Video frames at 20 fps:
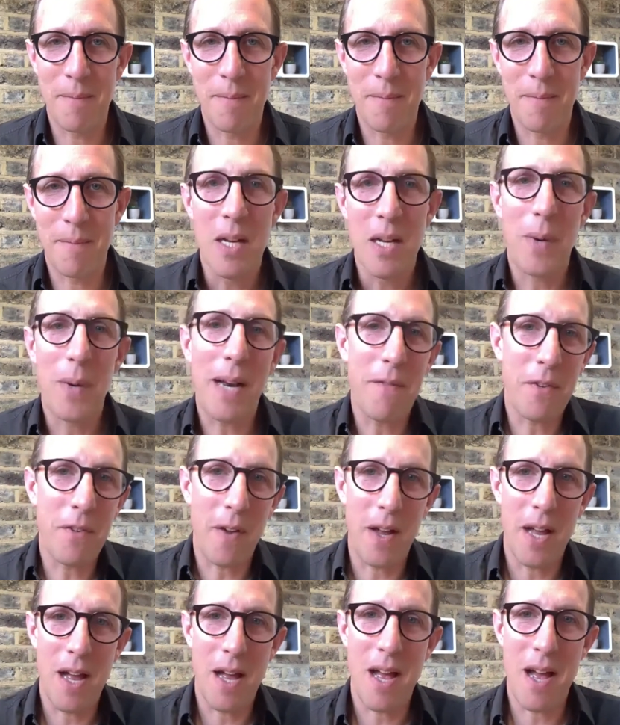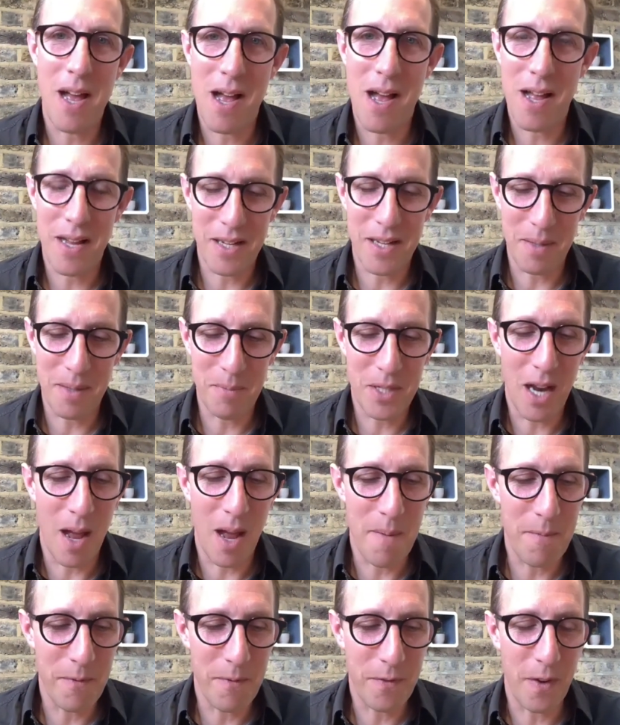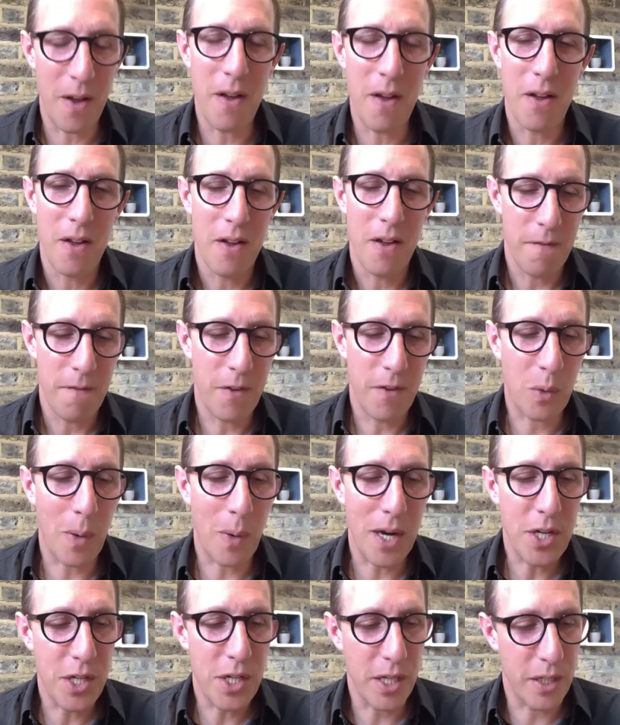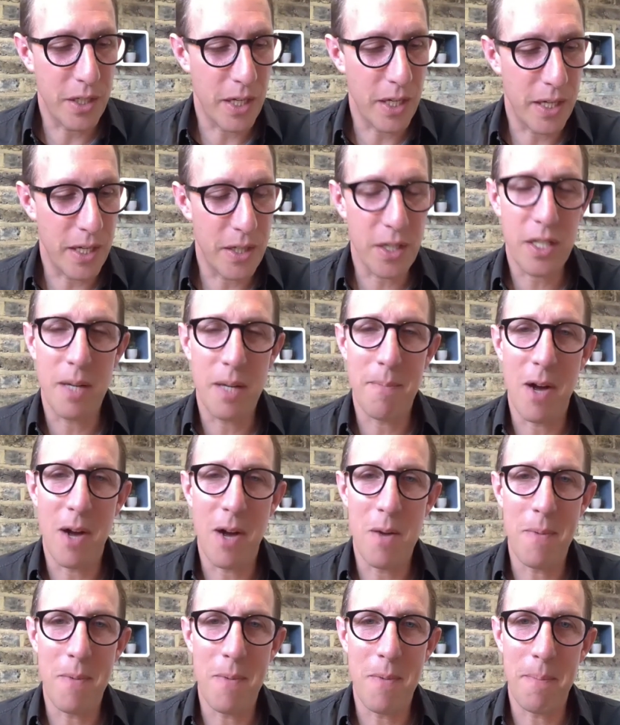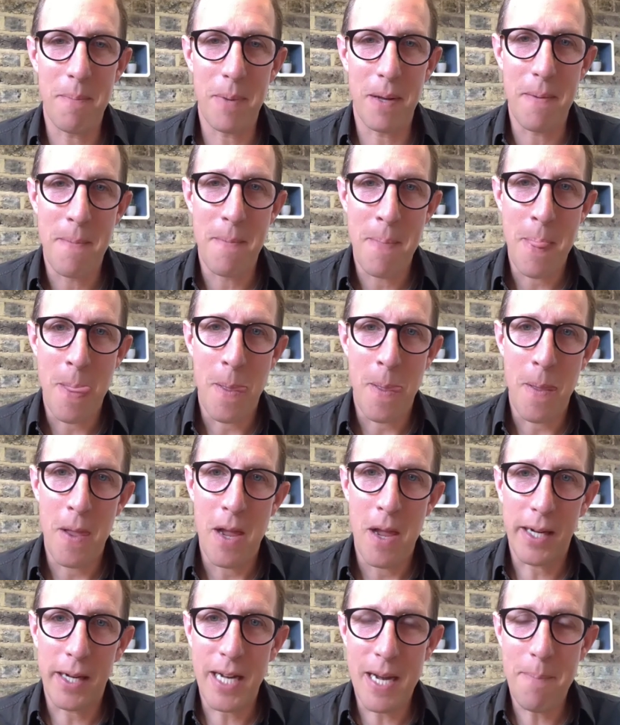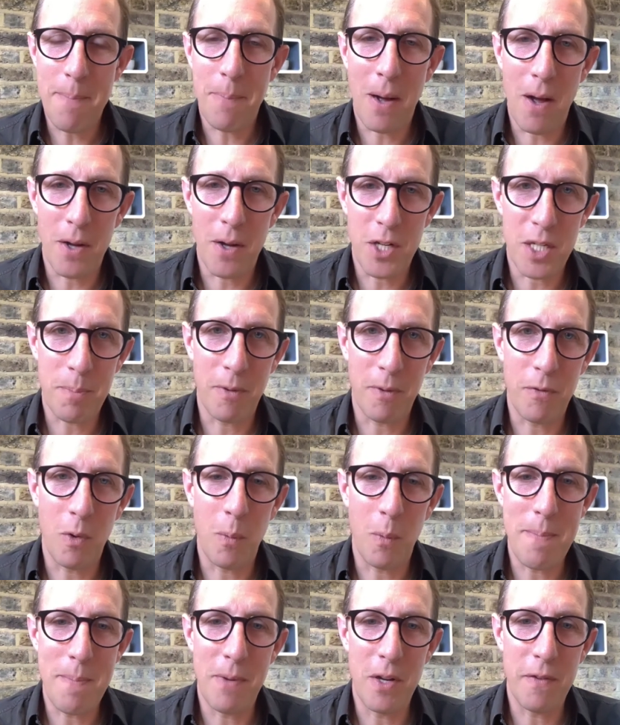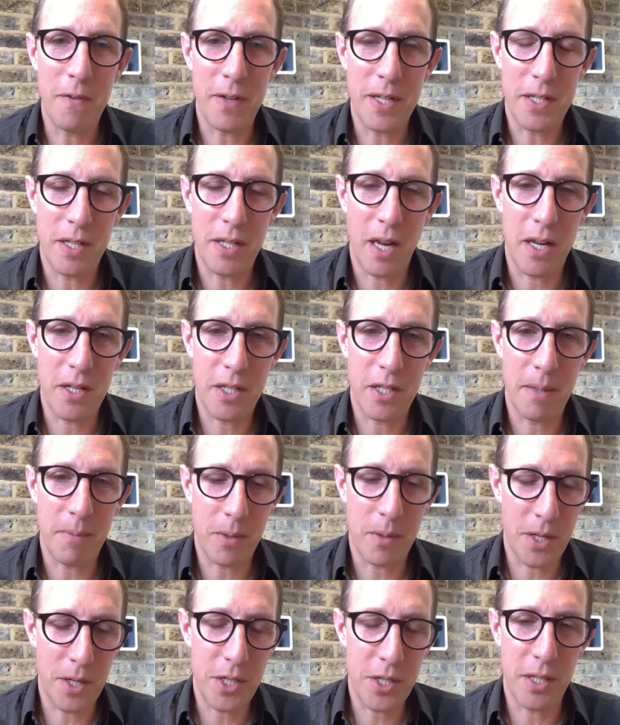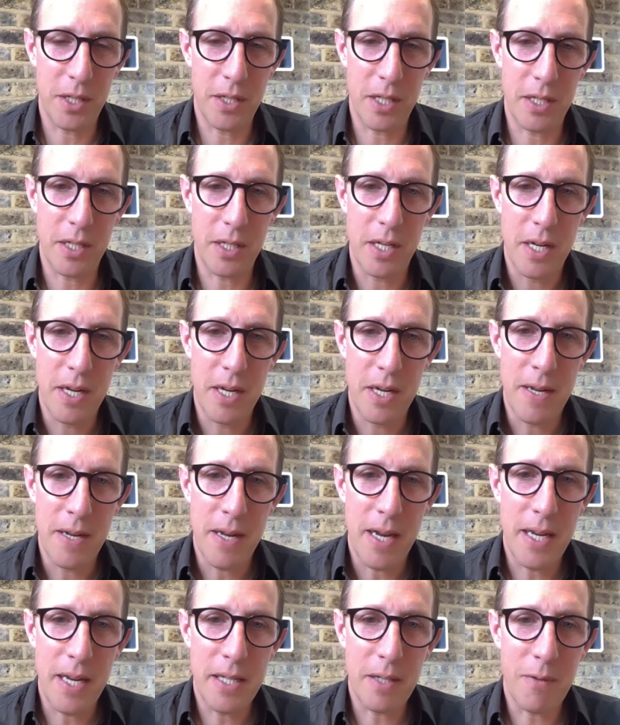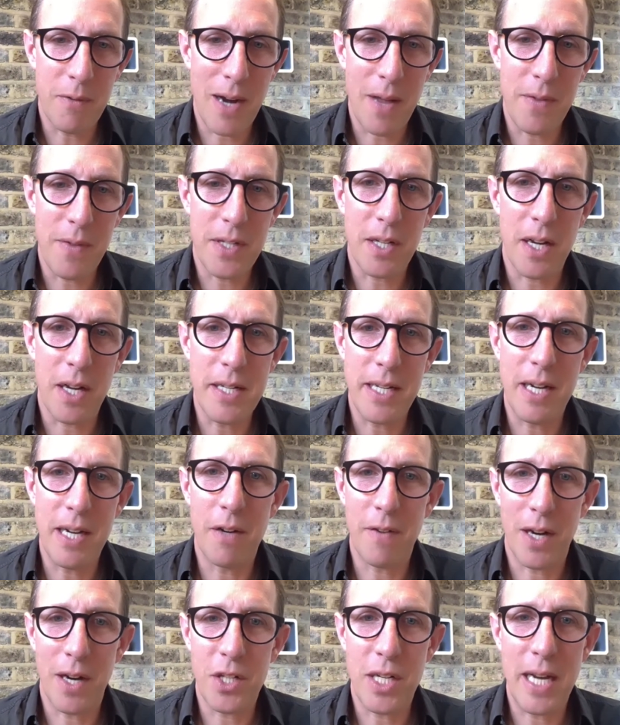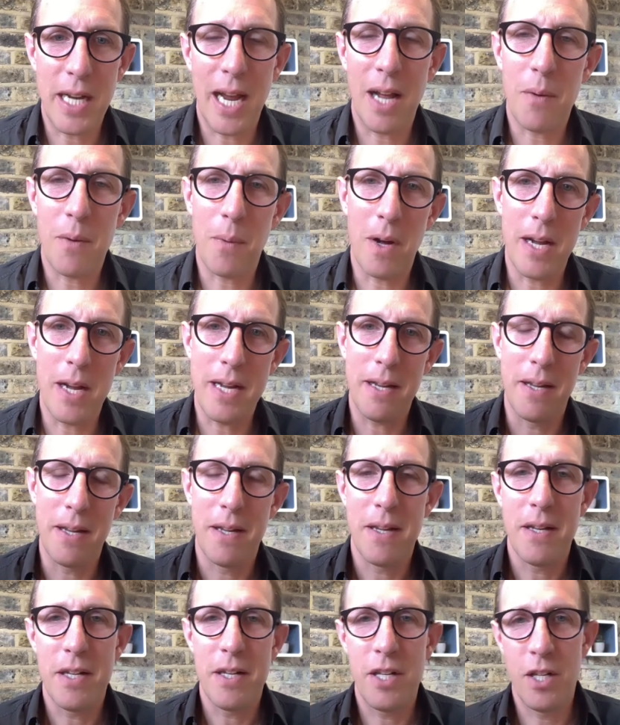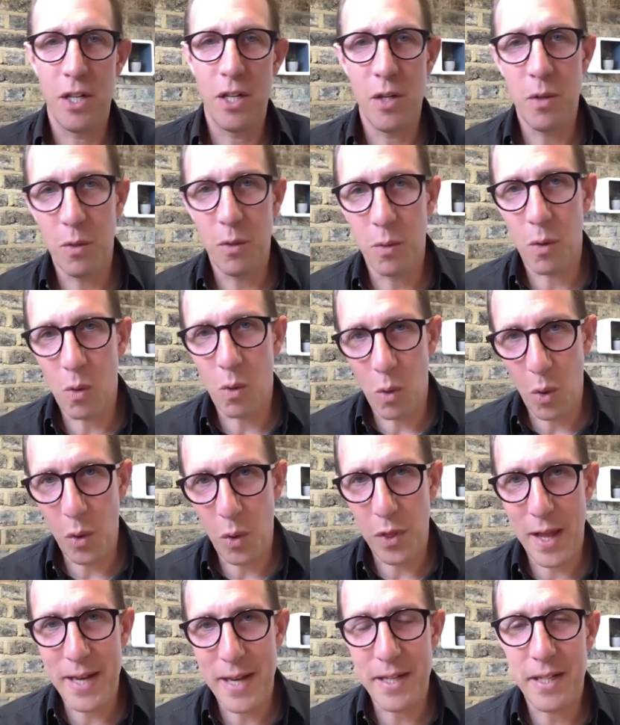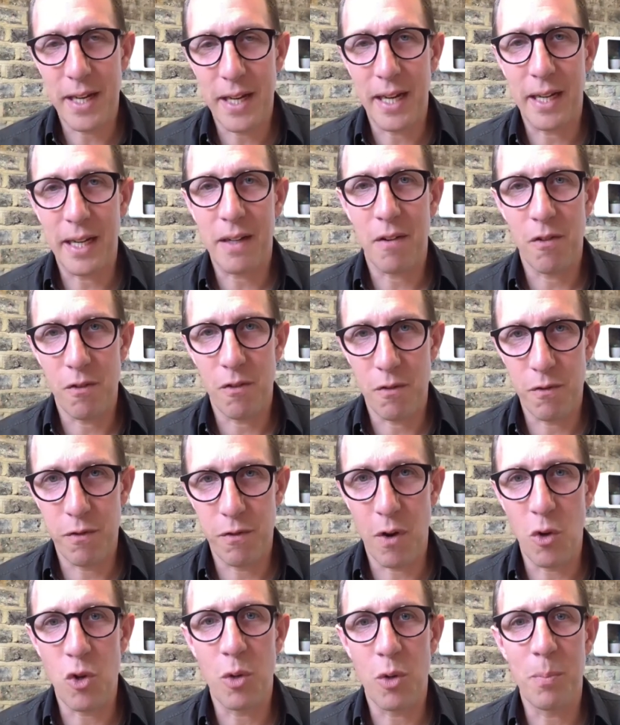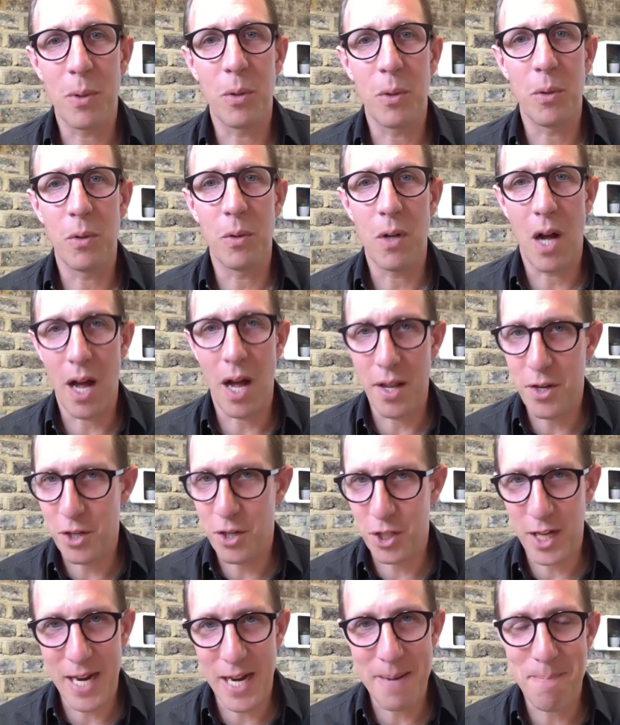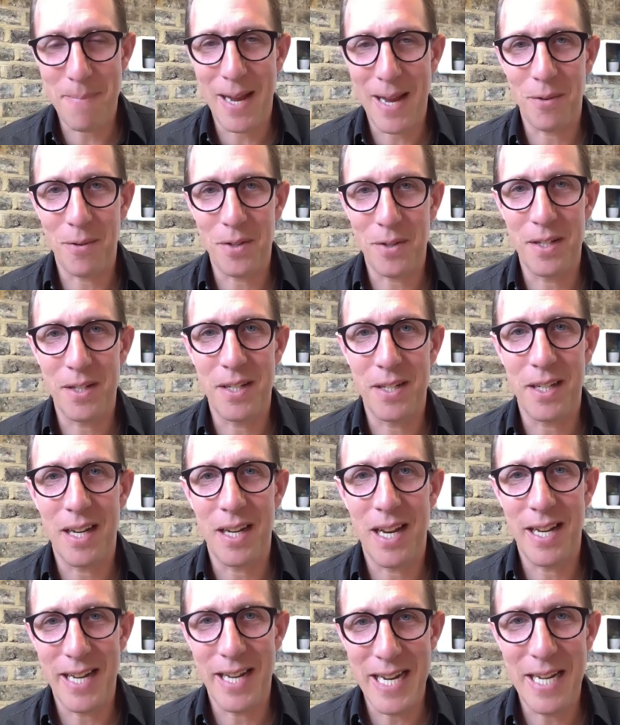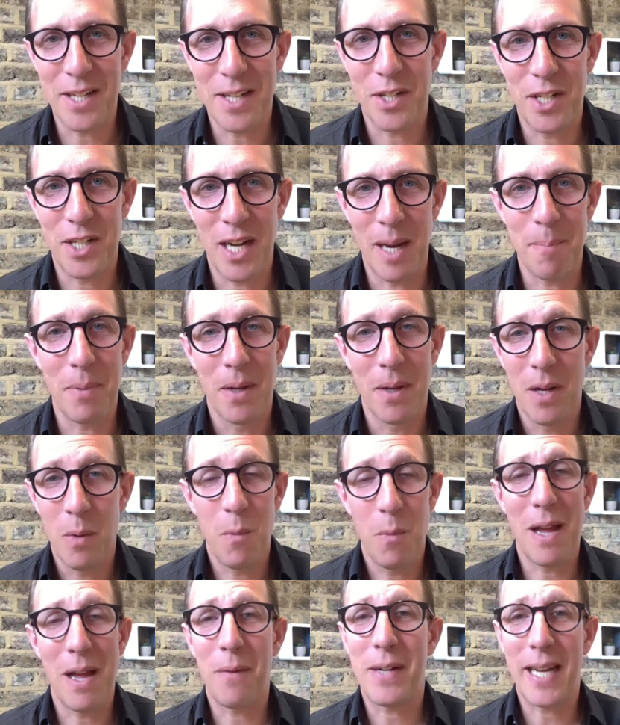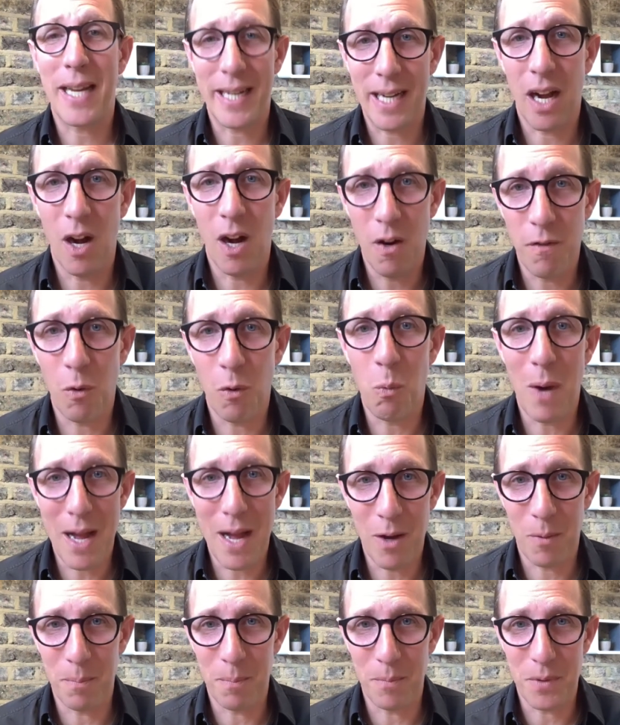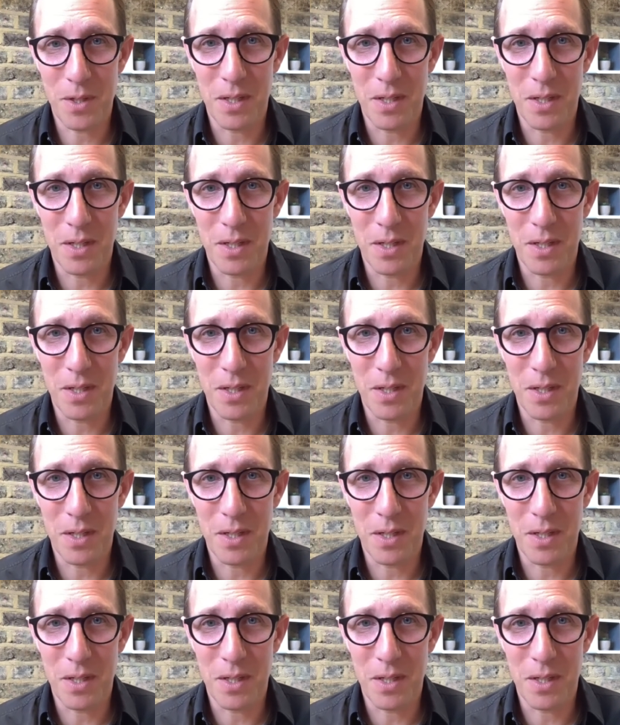We're going to have some time for questions in just a moment, but a key part just before we move into some questions is around this idea of actually, how do I do authentic, vulnerable, unshame-bound leadership without getting overwhelmed?